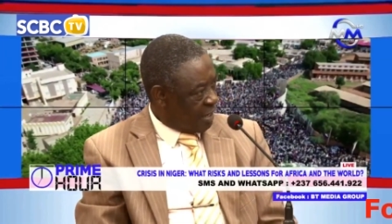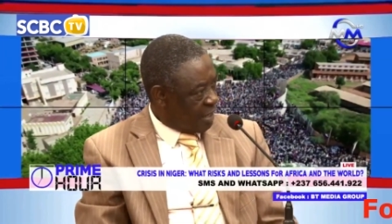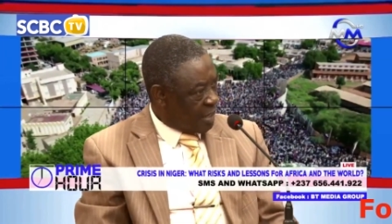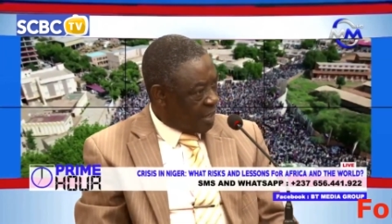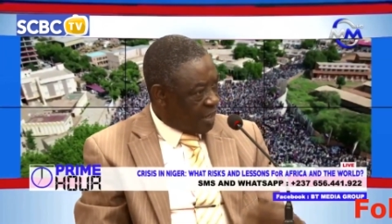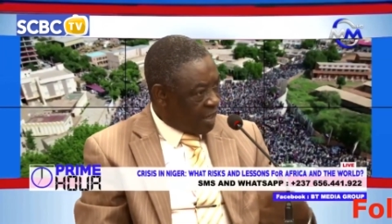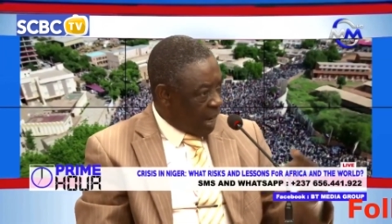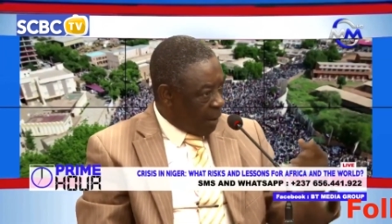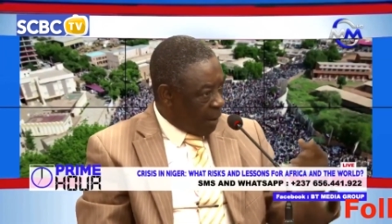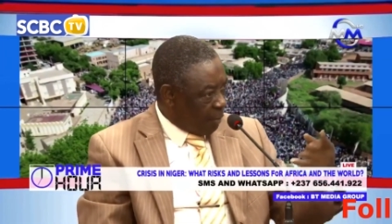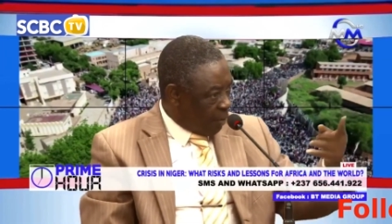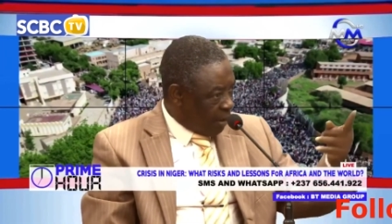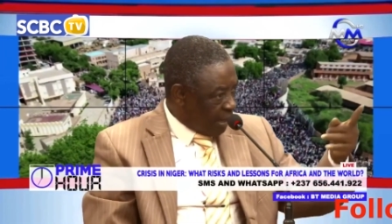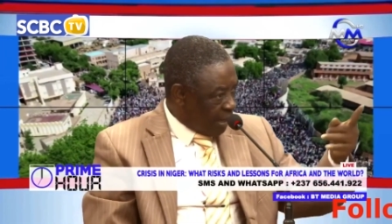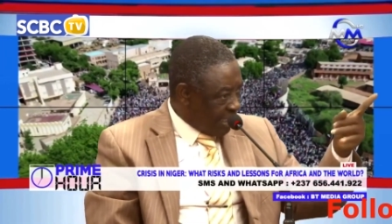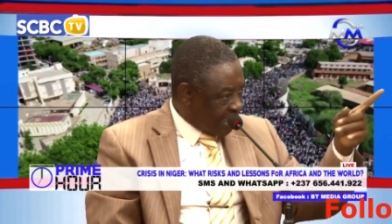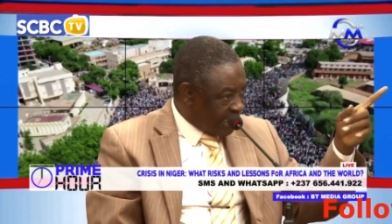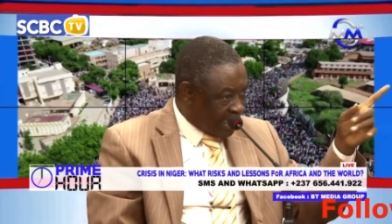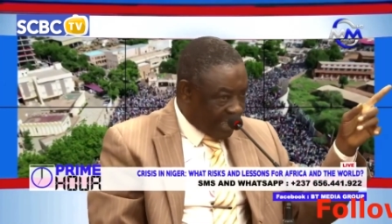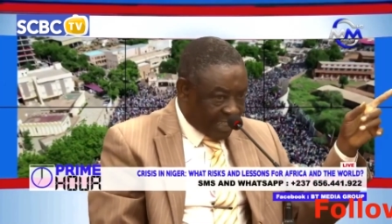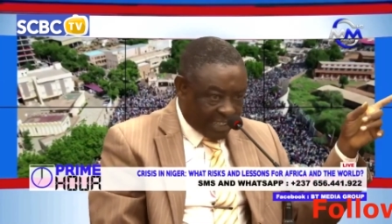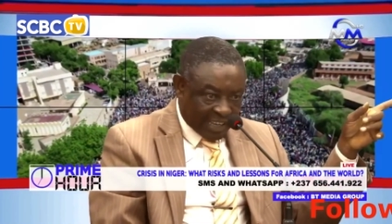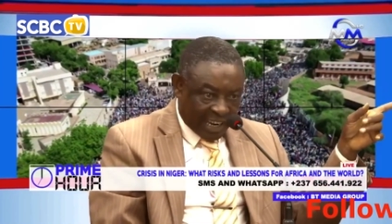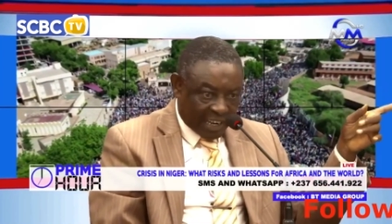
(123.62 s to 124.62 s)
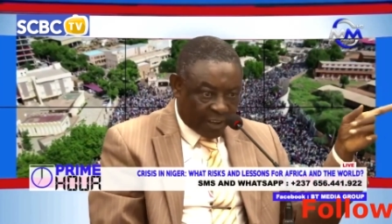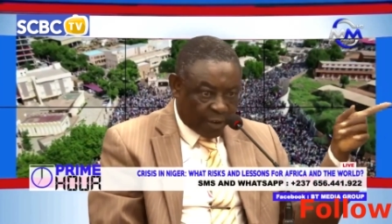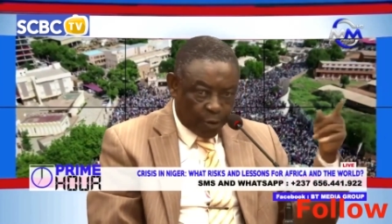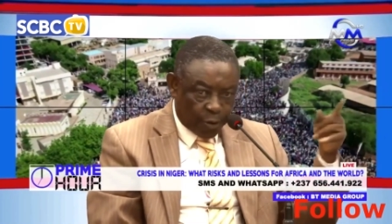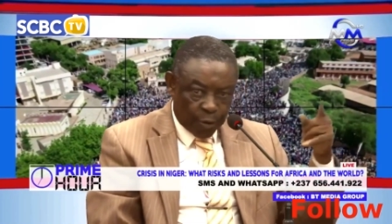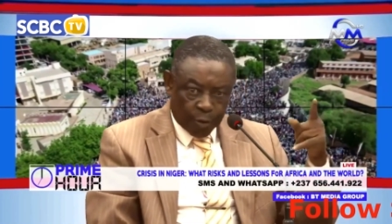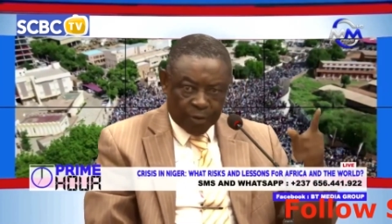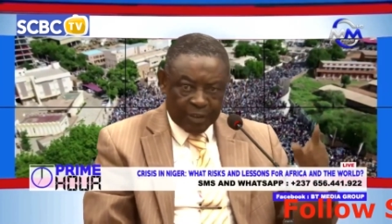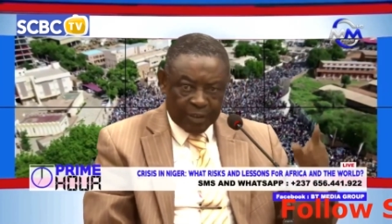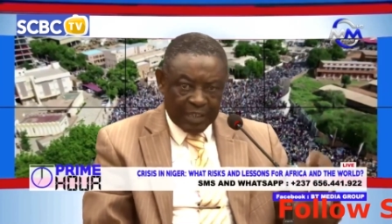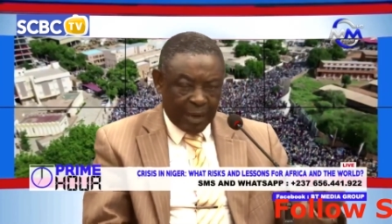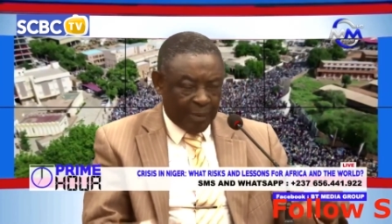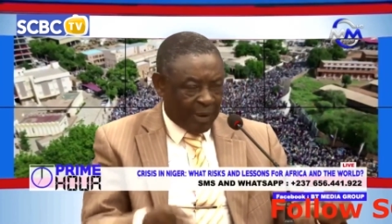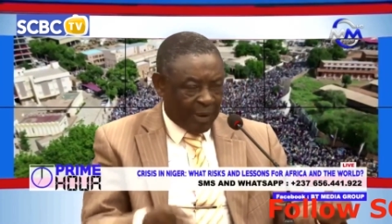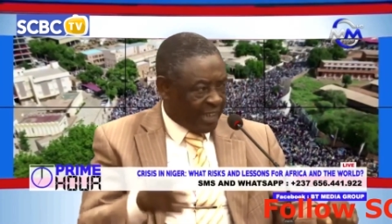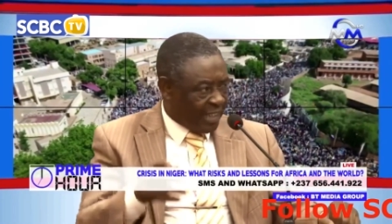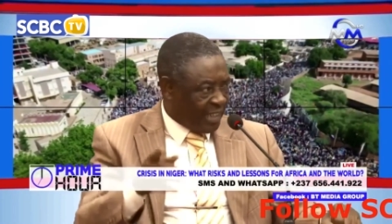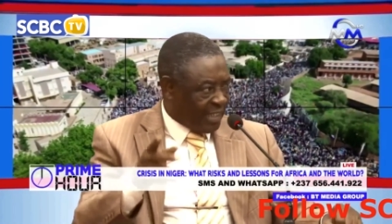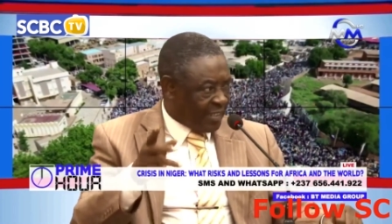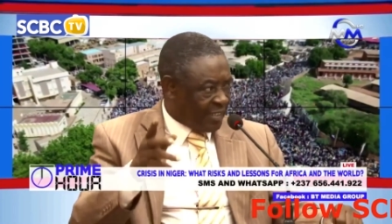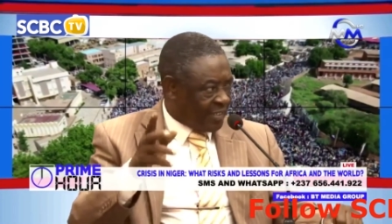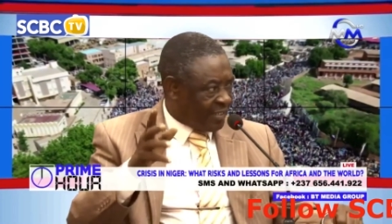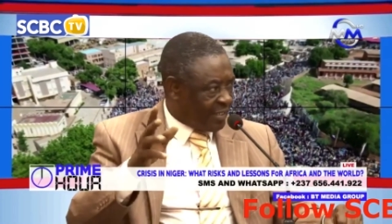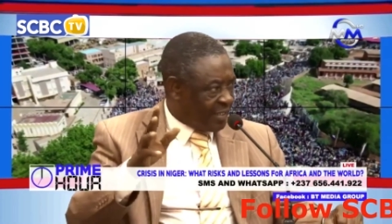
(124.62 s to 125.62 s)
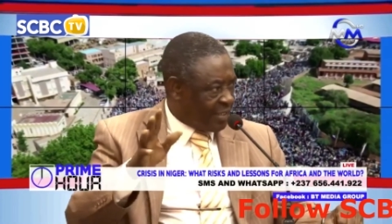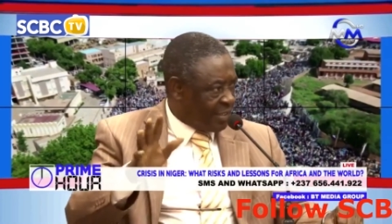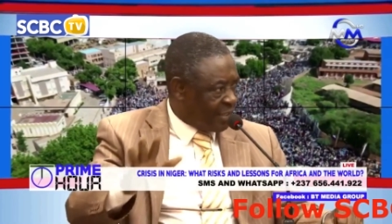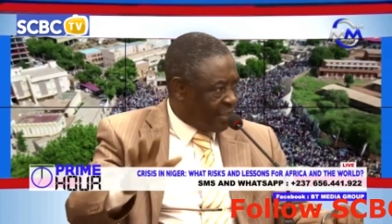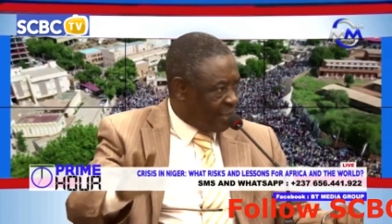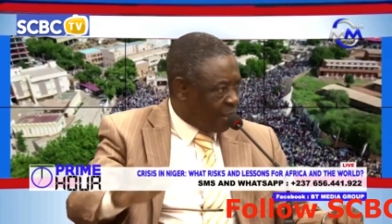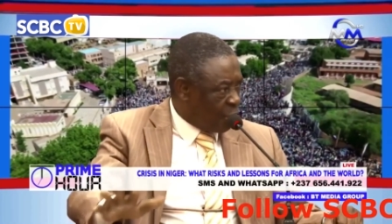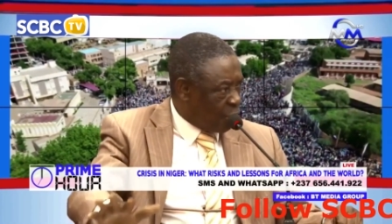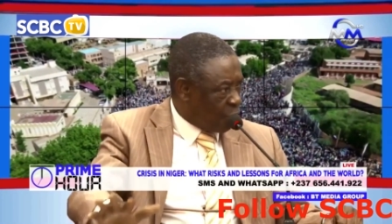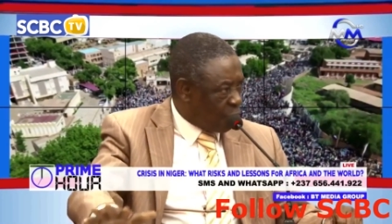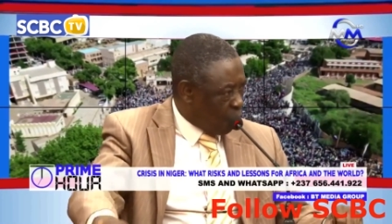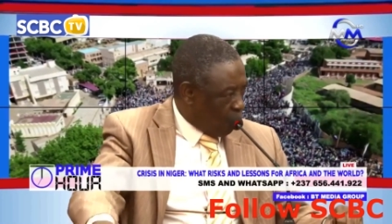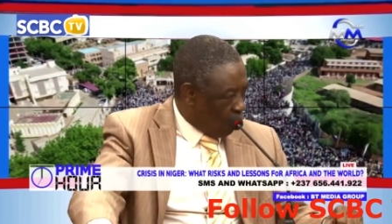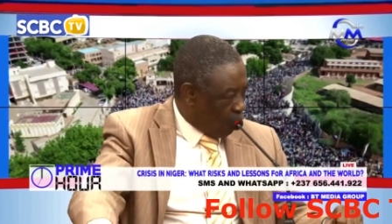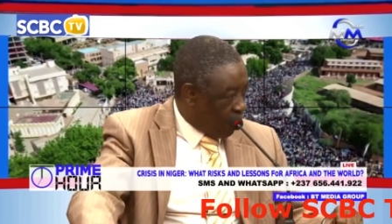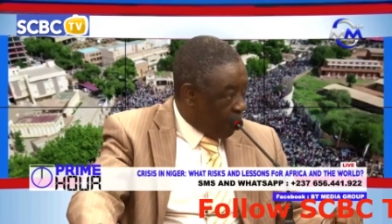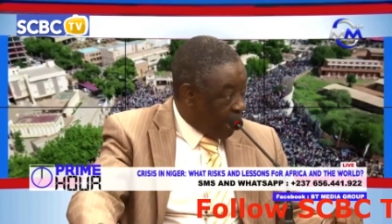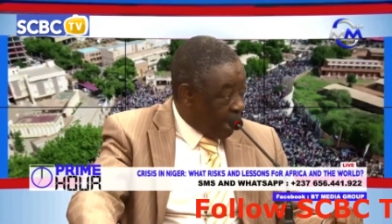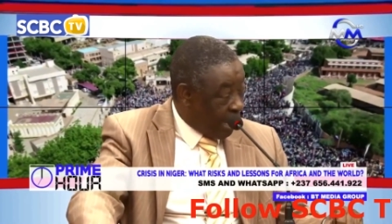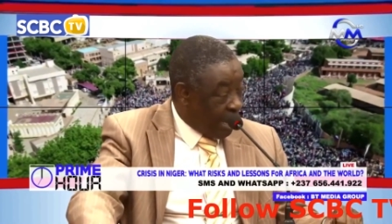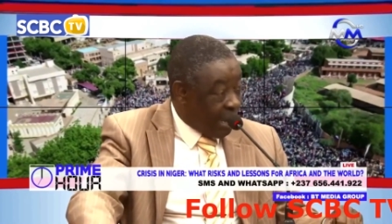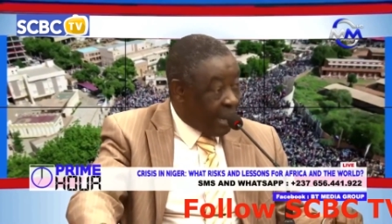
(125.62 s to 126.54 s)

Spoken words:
Your brothers think that no, that one is wrong.